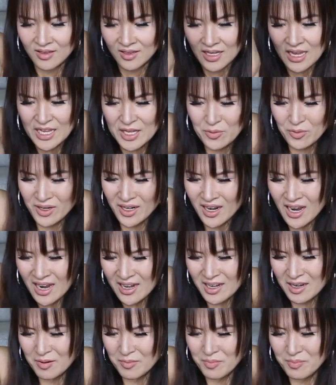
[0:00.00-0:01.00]
And you want to
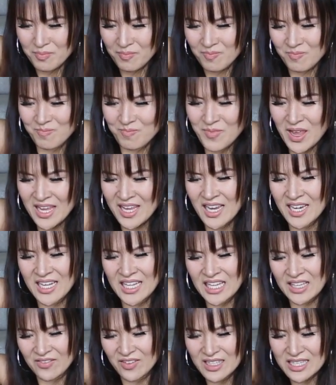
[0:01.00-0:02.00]
kind of make it
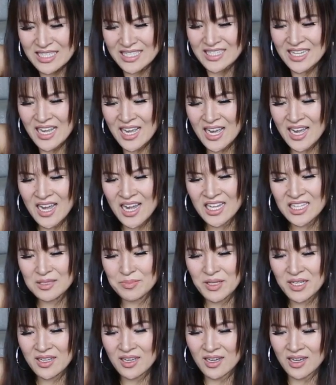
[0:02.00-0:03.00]
even size
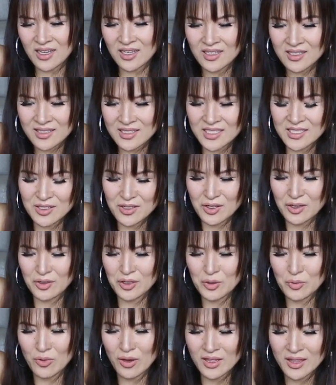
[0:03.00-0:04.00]
because, you know,
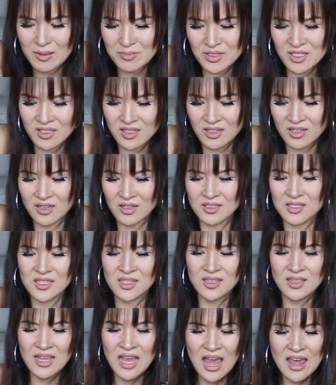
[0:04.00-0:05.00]
you want them to cook
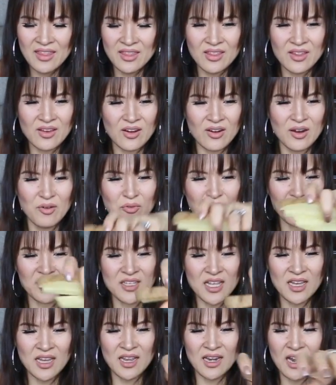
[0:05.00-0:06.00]
together. And when you
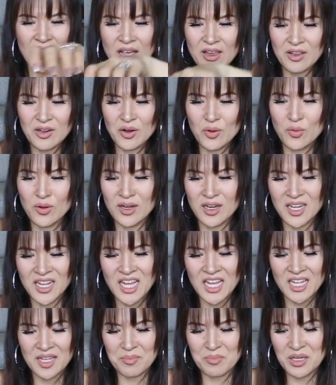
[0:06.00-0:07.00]
take it out, you don't want to
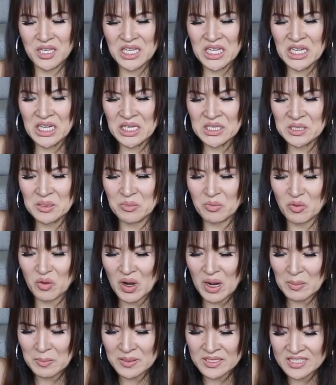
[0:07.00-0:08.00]
like be eating some
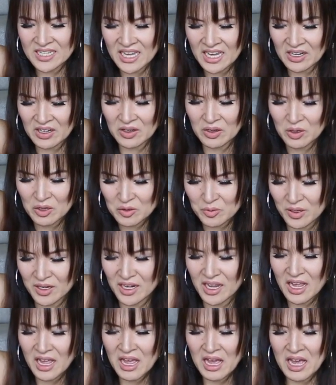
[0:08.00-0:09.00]
raw potatoes.
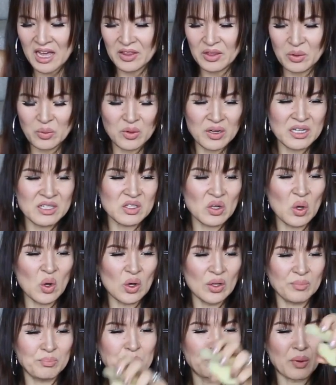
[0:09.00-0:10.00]
Like other one is
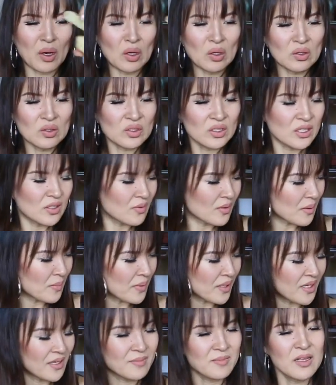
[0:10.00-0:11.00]
all burnt. You know what I
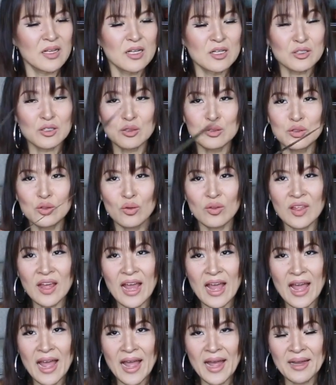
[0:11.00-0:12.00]
mean? So do
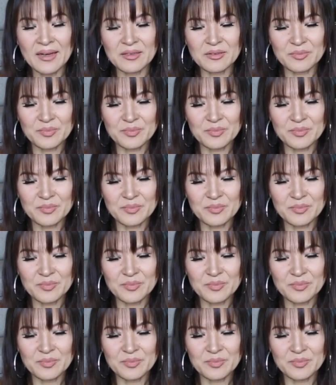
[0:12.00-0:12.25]
that.